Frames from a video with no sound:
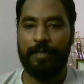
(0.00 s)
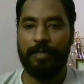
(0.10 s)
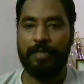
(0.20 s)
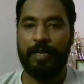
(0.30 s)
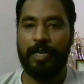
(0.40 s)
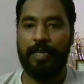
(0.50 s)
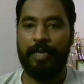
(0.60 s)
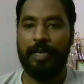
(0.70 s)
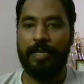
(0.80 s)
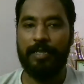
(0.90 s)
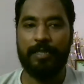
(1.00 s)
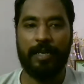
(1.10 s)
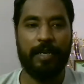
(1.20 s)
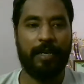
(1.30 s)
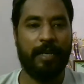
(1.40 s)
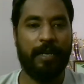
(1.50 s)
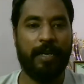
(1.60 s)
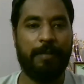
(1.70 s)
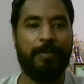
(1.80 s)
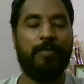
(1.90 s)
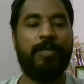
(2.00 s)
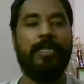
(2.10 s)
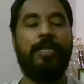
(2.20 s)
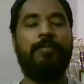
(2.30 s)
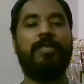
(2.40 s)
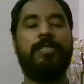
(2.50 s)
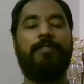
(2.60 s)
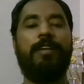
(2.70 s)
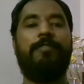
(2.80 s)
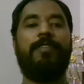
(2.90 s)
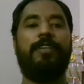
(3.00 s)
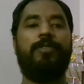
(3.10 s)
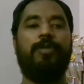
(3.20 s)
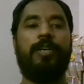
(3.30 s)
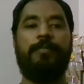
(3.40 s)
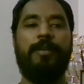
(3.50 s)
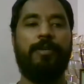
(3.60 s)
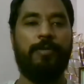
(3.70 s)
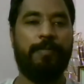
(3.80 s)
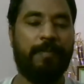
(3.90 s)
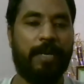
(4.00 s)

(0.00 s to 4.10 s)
Is there anything else I can help you with, team? Just feel free to let me know.